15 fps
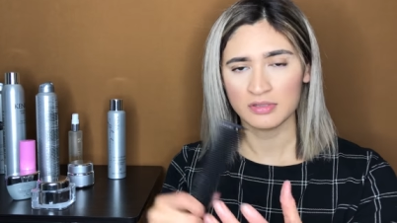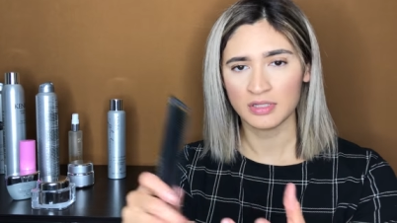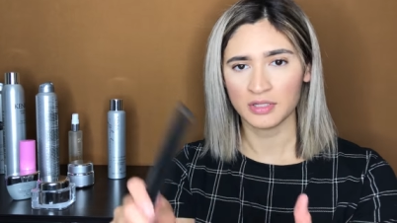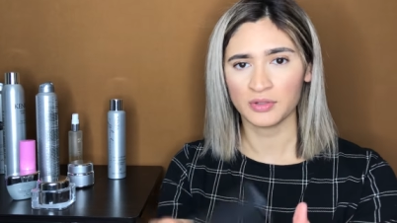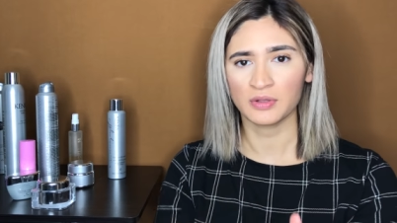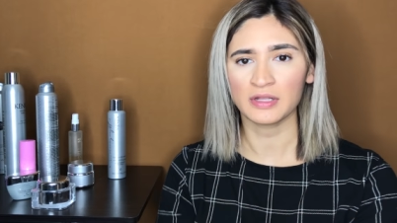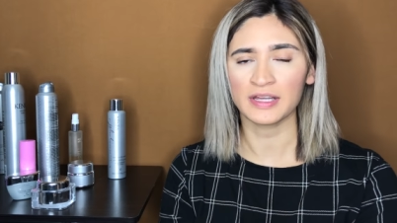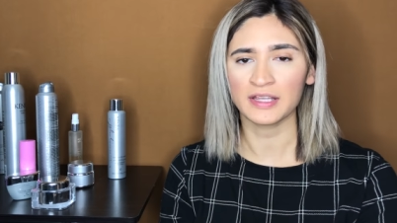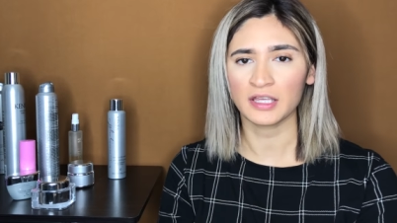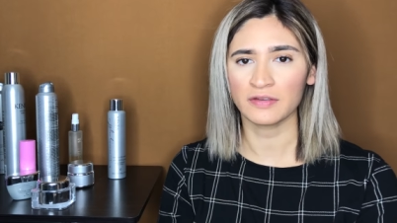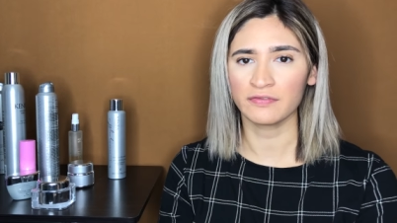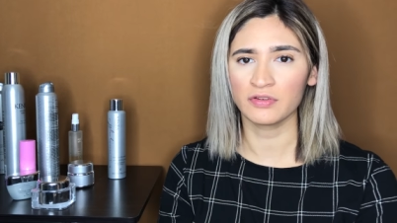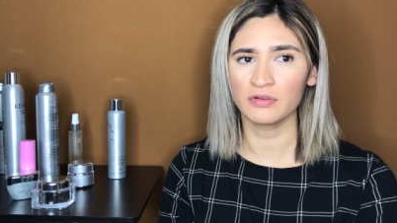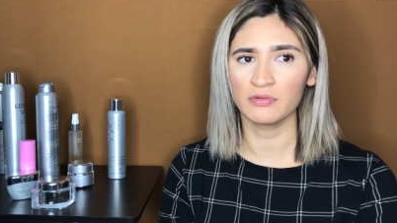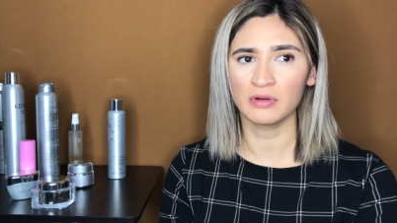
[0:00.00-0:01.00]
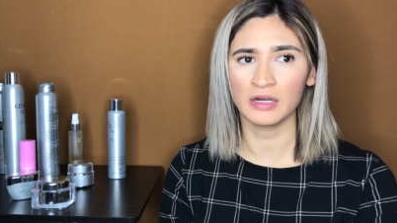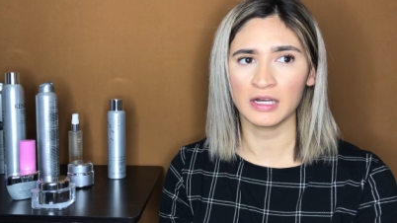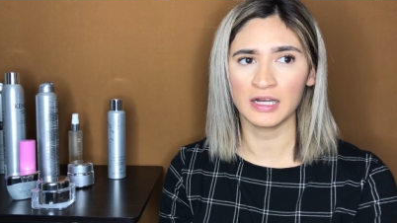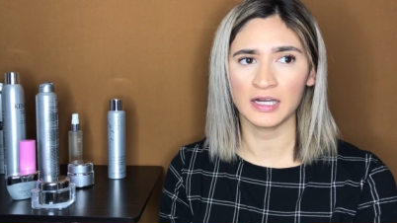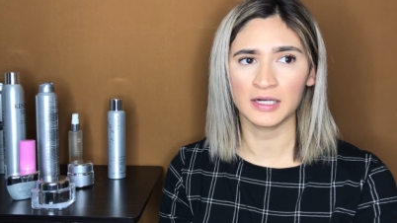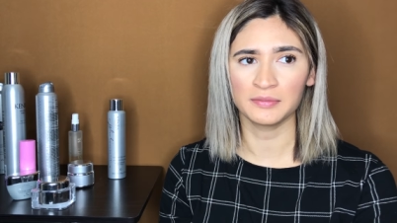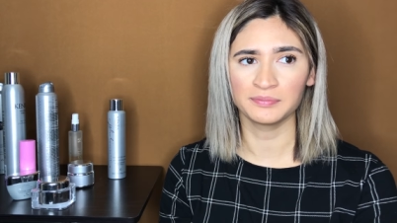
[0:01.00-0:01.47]
To like if you
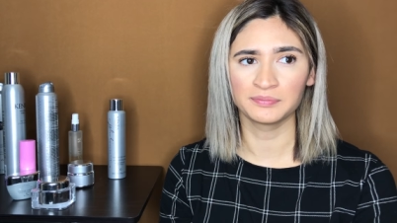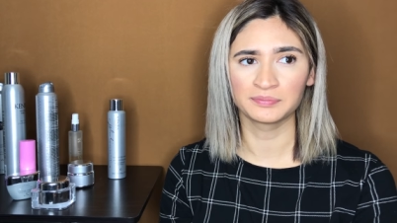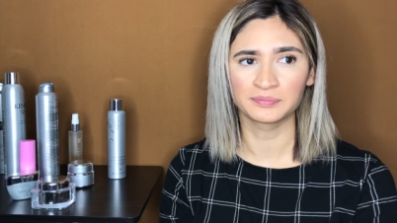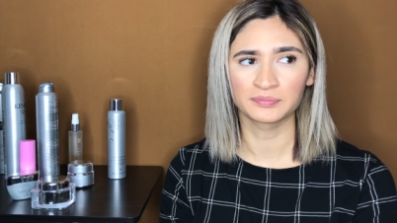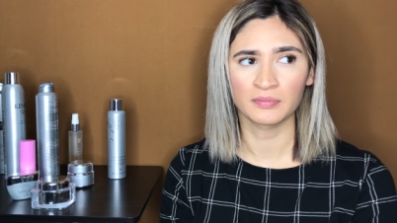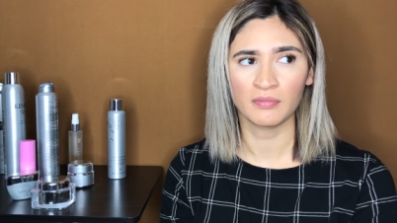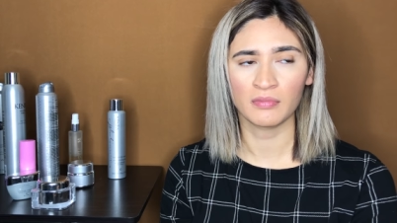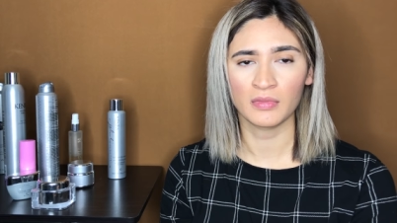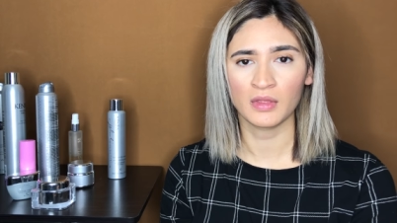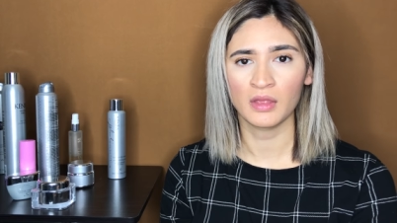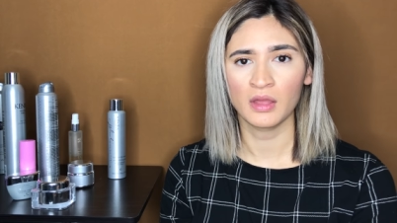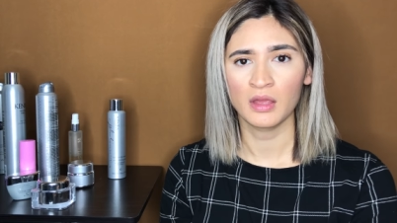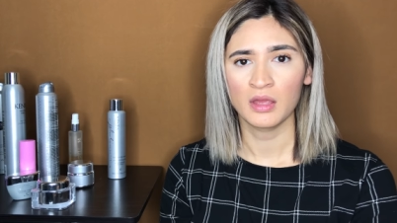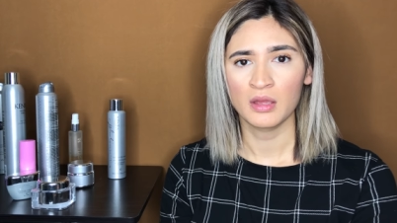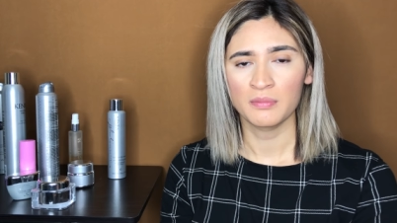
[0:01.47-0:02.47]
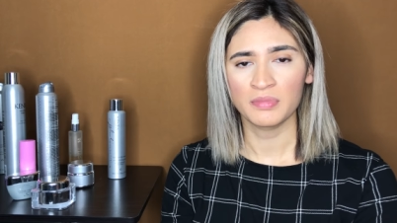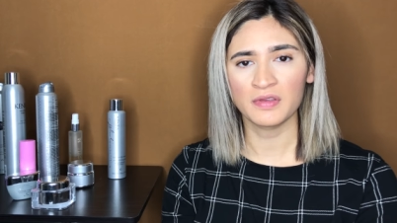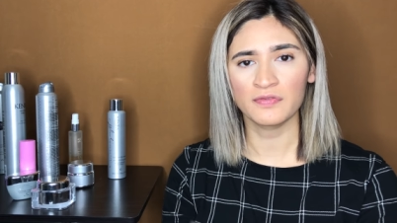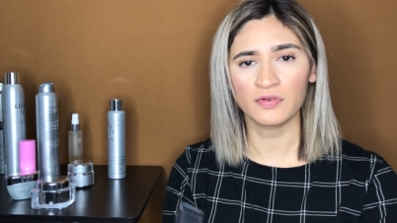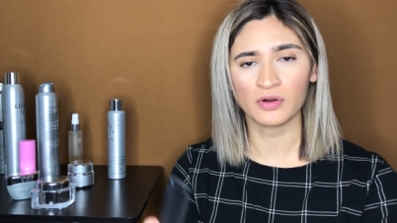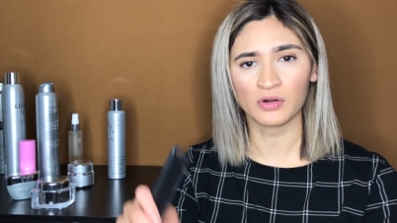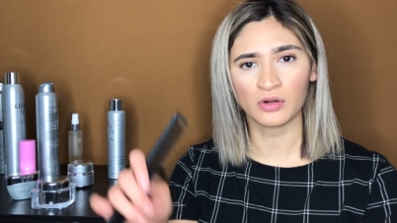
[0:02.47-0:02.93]
um
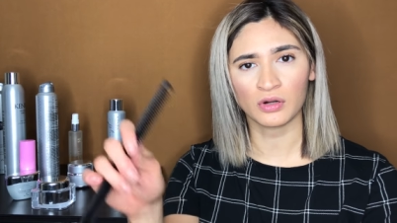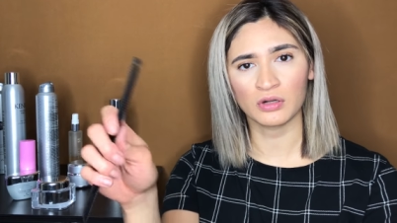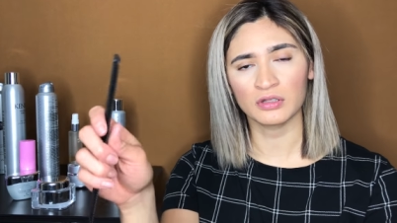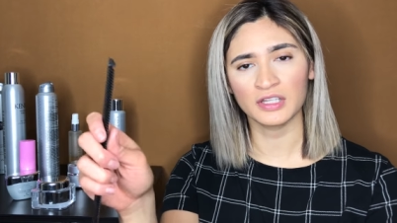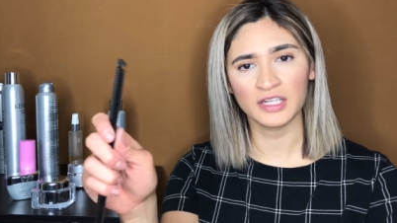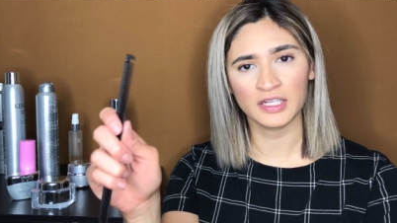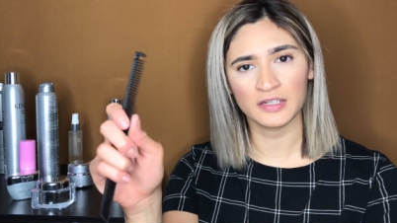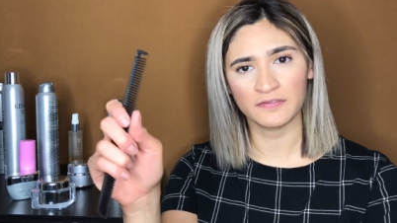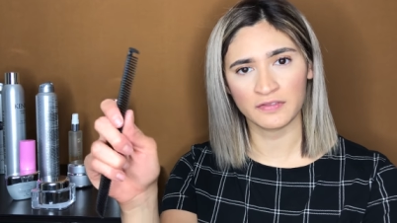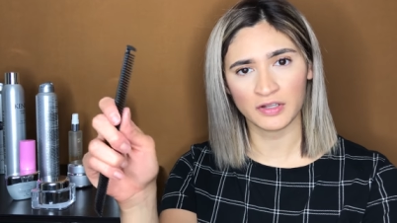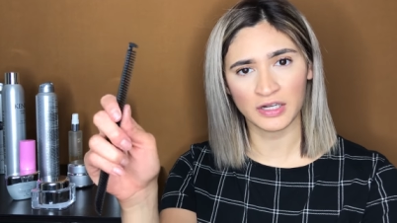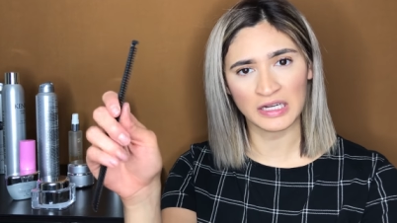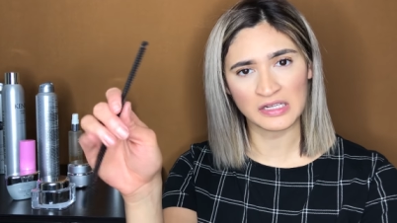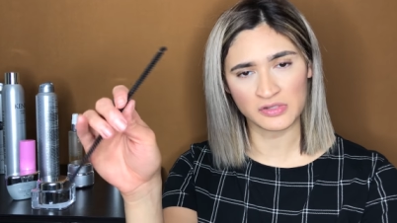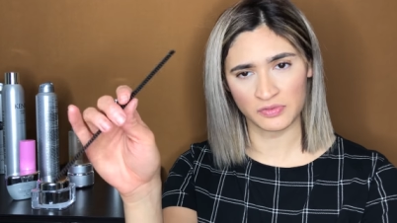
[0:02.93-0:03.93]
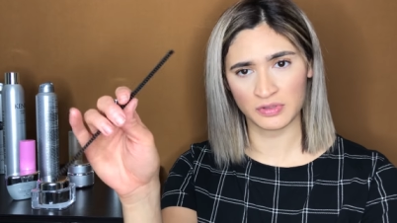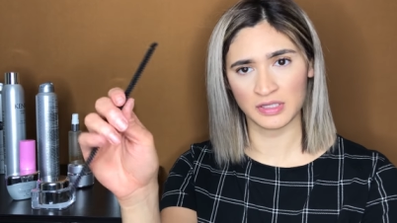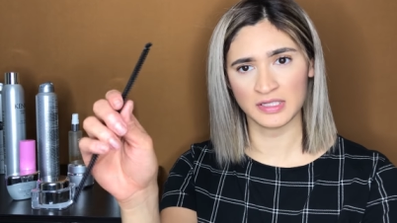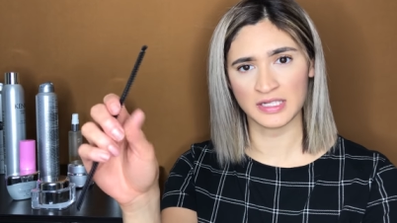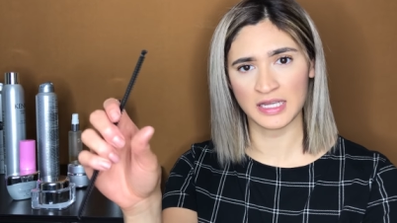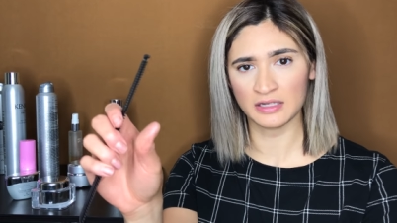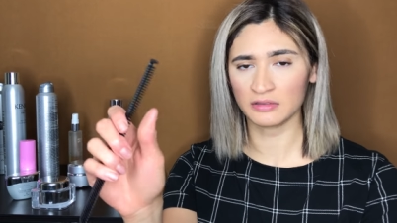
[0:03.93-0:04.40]
before curling if their hair's
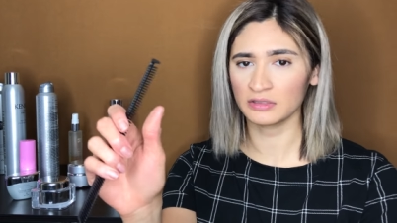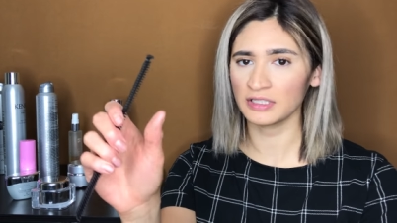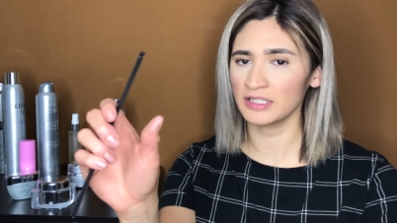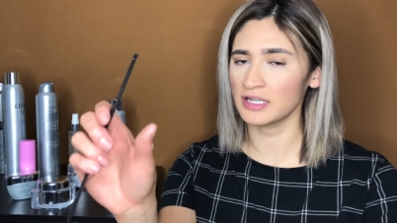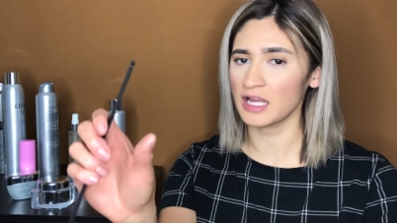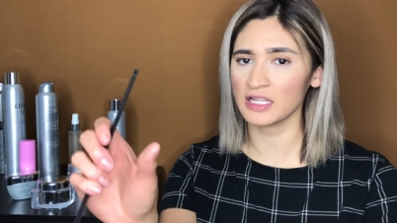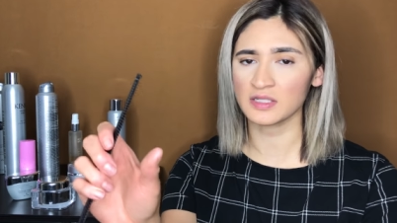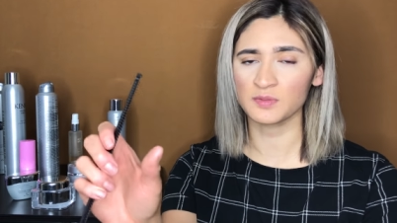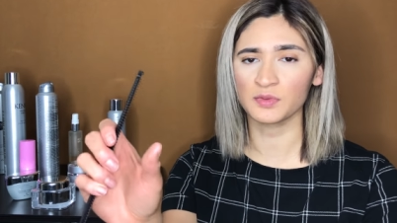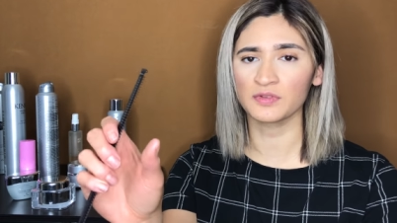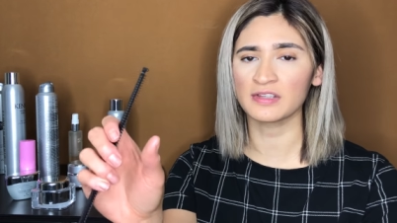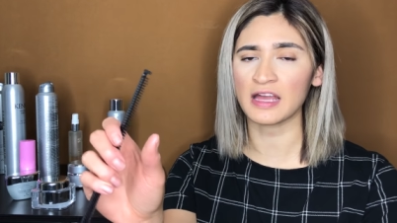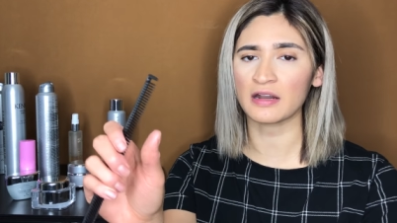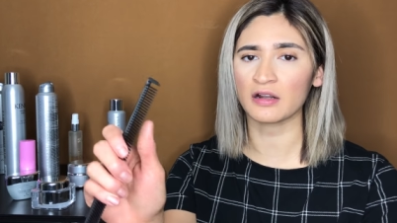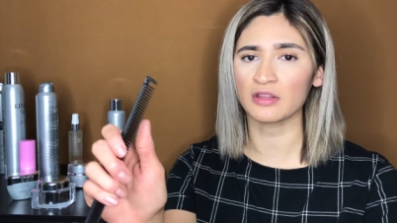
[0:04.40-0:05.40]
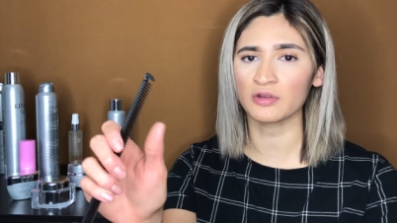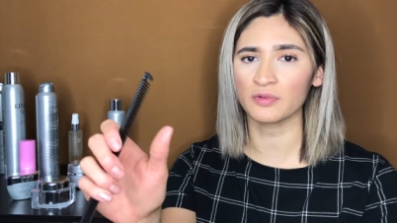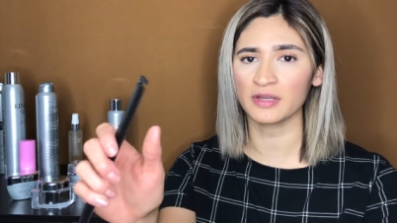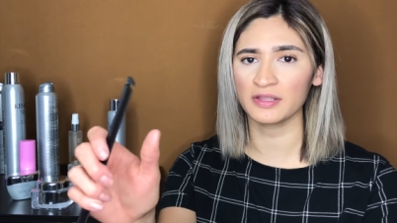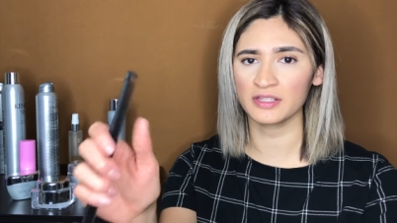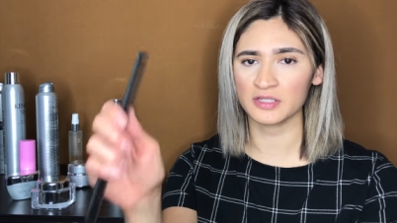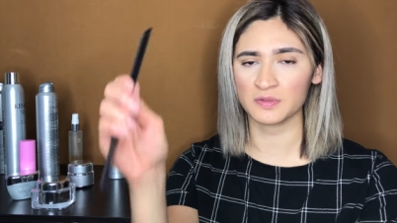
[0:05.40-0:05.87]
really tangly and not smoothed out all the
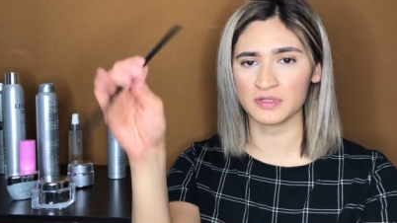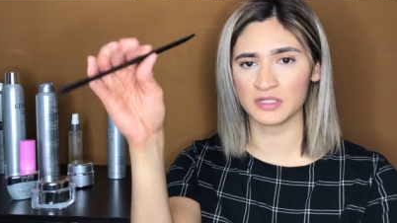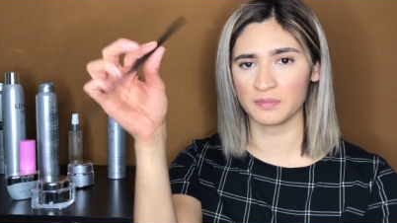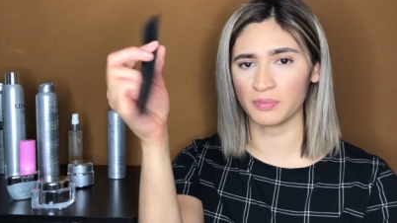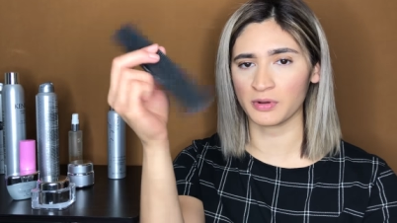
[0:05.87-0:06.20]
way, this one's a